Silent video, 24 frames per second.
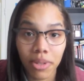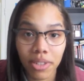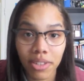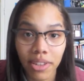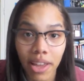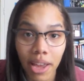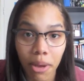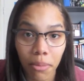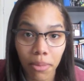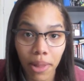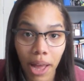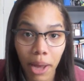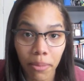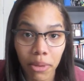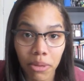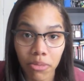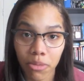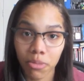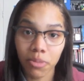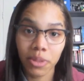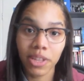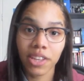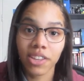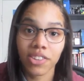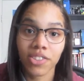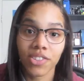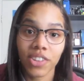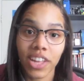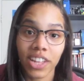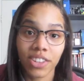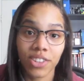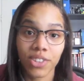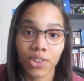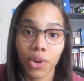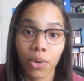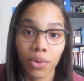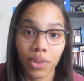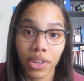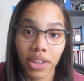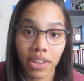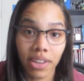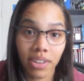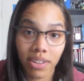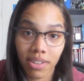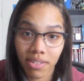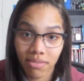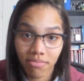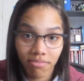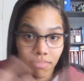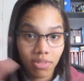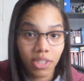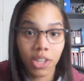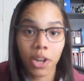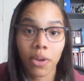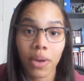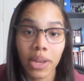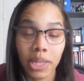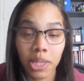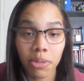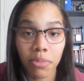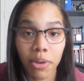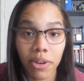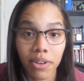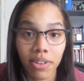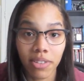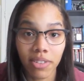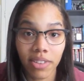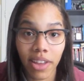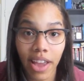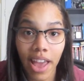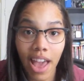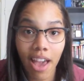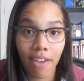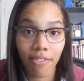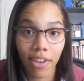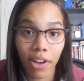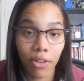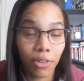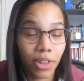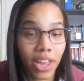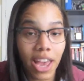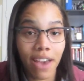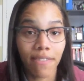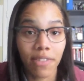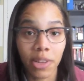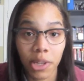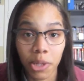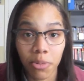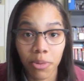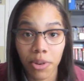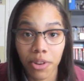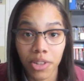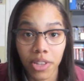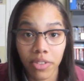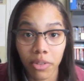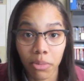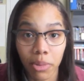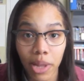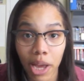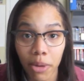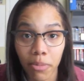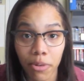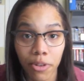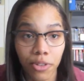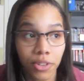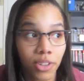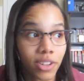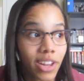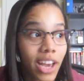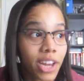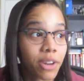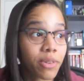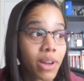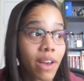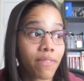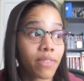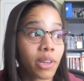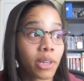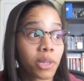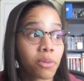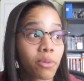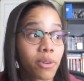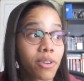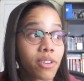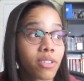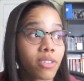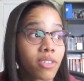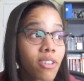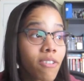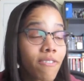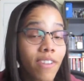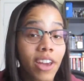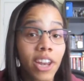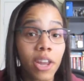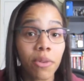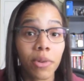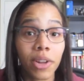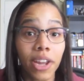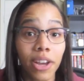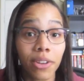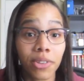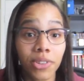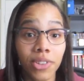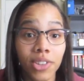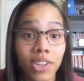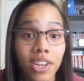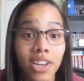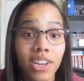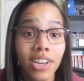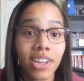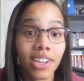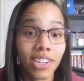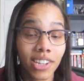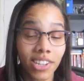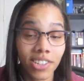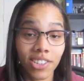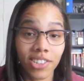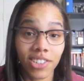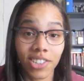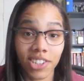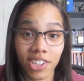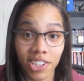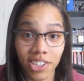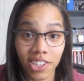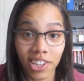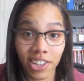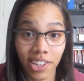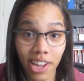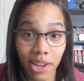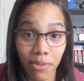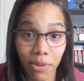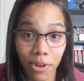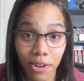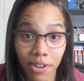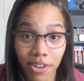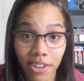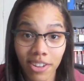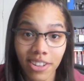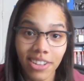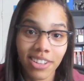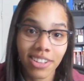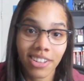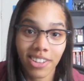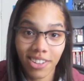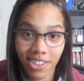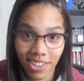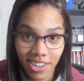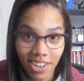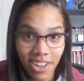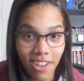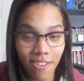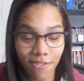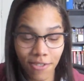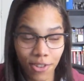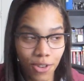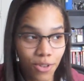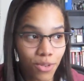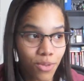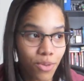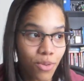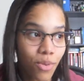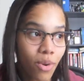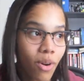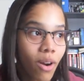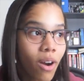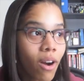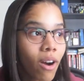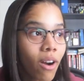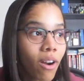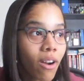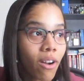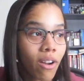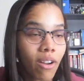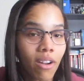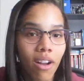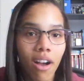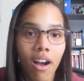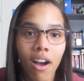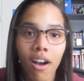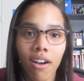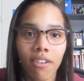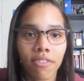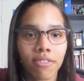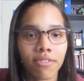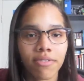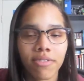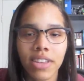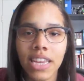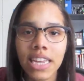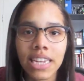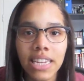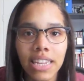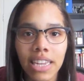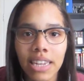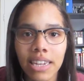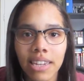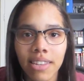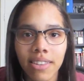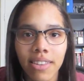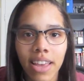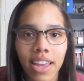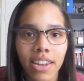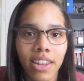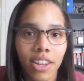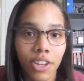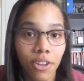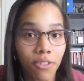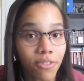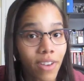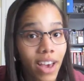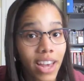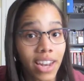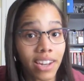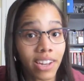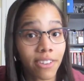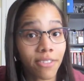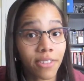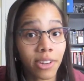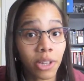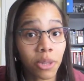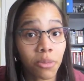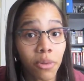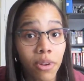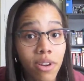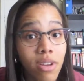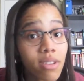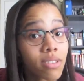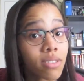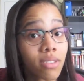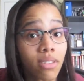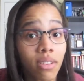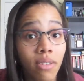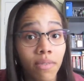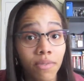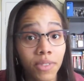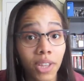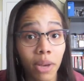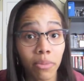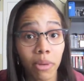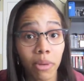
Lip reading: saying black people because that's the only, experience I have. I only have the experience of a black person. I don't have the experience of anyone else. This is a disclaimer. If you are of Indian descent and you've had a different experience, tell